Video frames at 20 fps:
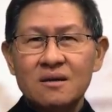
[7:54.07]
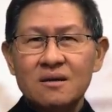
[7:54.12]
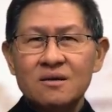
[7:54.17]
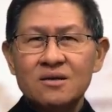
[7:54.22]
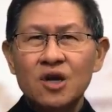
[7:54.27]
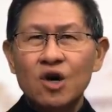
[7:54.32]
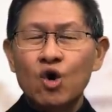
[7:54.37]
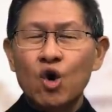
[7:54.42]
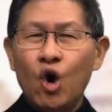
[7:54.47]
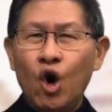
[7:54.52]

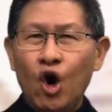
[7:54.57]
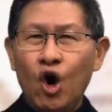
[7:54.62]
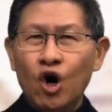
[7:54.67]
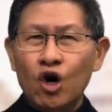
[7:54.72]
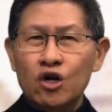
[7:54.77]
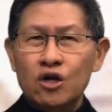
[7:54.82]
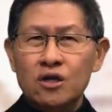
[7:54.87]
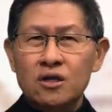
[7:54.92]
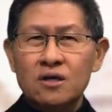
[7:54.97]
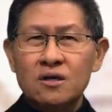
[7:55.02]
the
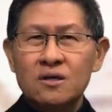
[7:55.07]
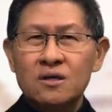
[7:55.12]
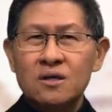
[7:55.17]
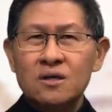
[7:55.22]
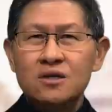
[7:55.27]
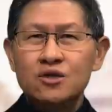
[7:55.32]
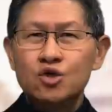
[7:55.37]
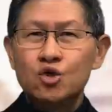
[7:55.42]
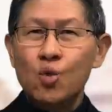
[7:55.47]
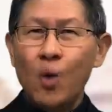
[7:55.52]
call
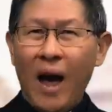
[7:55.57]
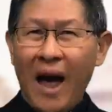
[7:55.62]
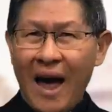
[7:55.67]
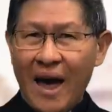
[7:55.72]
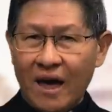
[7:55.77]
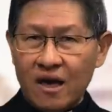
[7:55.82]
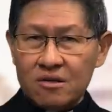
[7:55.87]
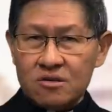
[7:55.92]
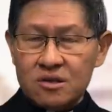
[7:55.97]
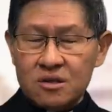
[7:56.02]
to
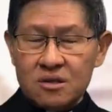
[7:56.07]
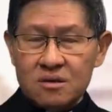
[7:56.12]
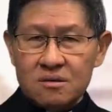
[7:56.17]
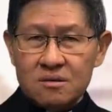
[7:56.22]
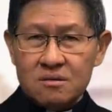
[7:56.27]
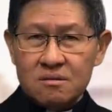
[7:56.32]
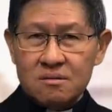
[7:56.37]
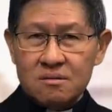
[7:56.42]
act,